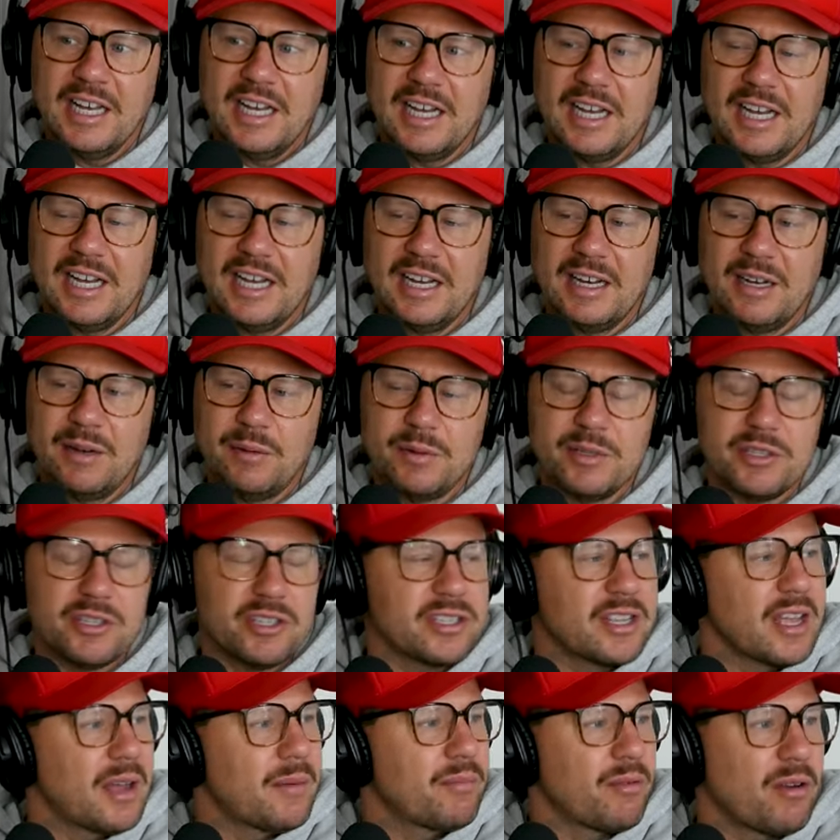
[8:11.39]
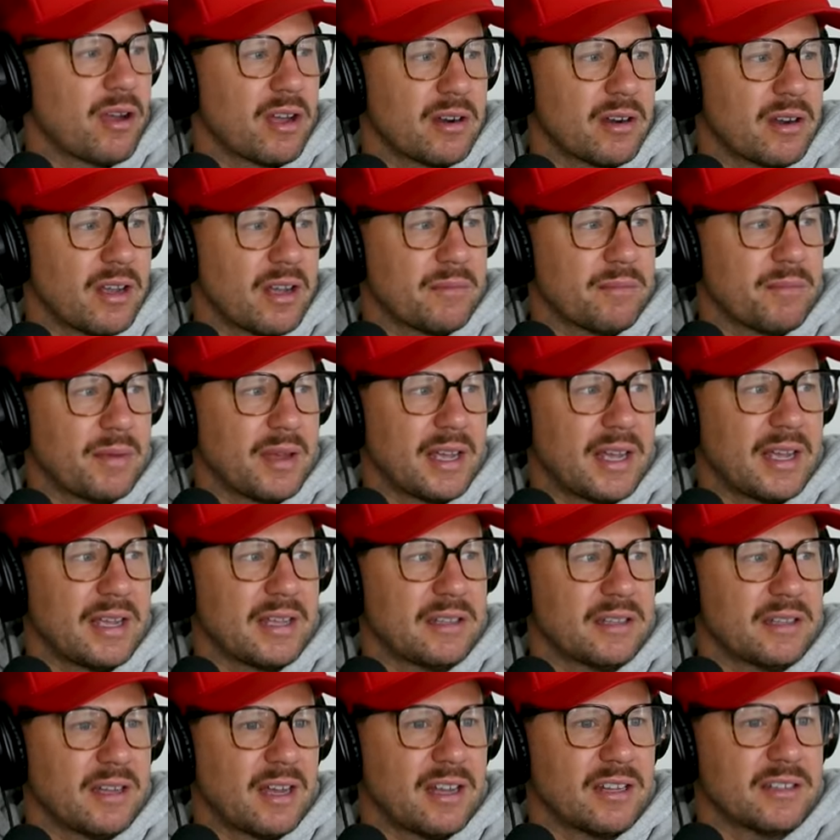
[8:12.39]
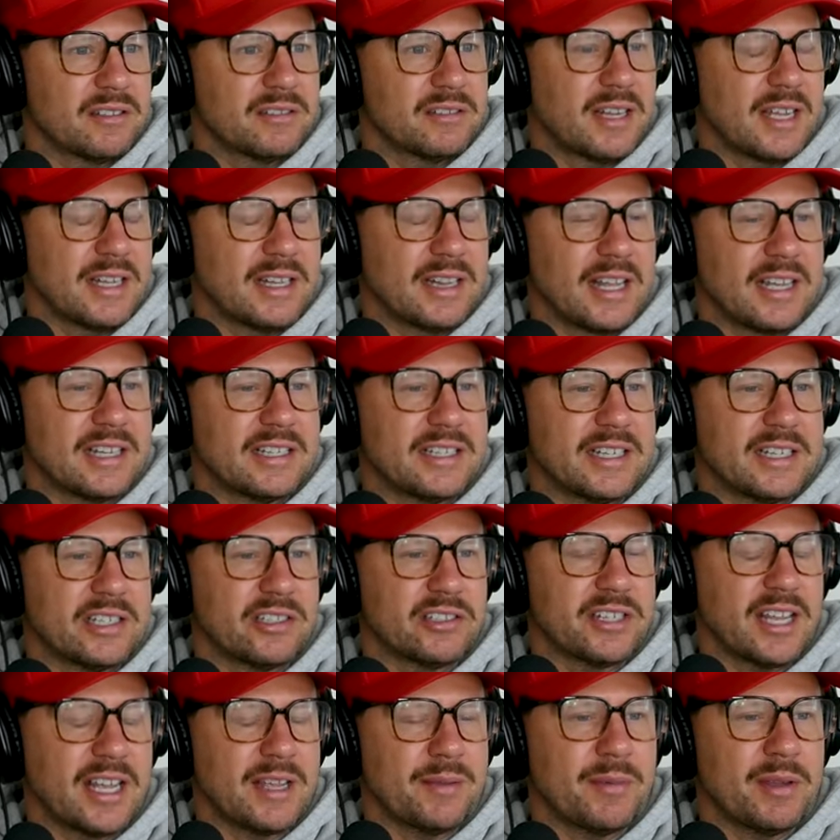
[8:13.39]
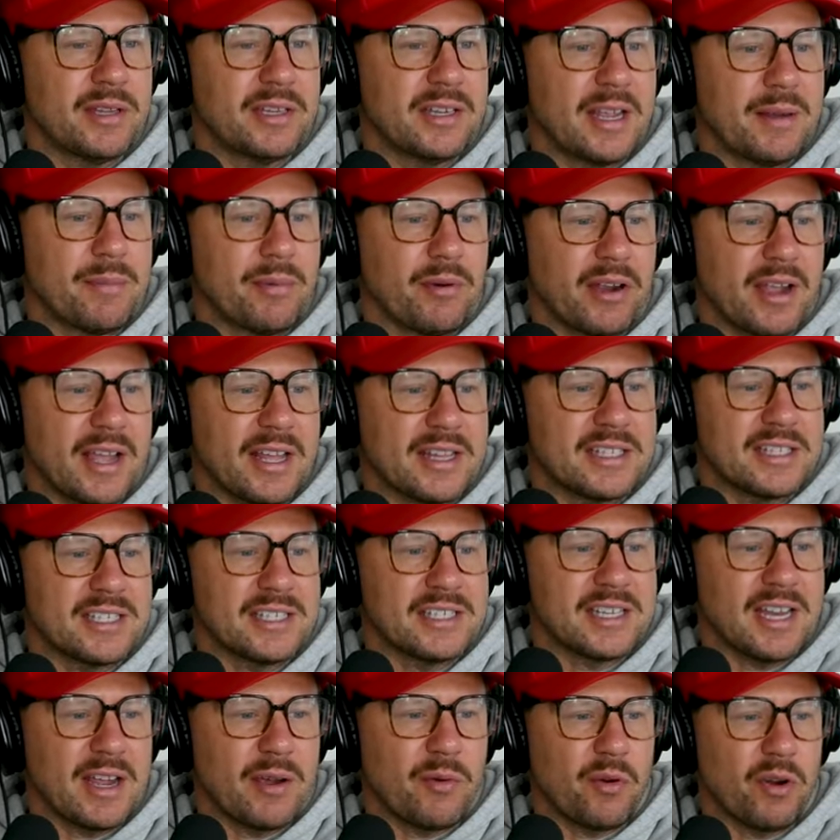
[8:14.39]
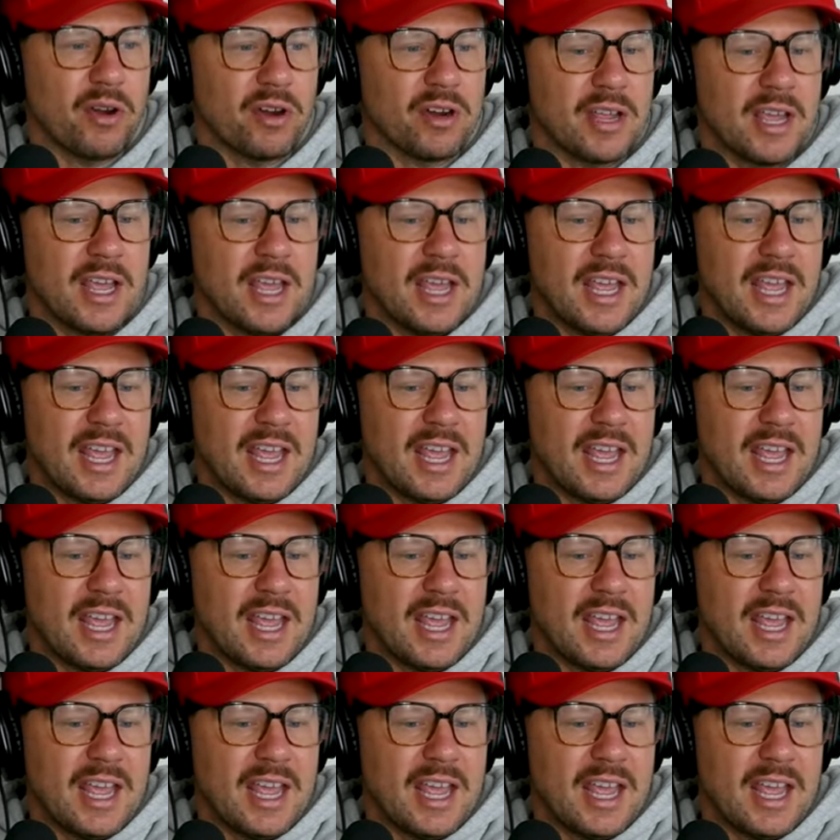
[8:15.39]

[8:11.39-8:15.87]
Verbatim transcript: Uh, we just got brought on by on Nate Land Entertainment, Nate Bargatze's network,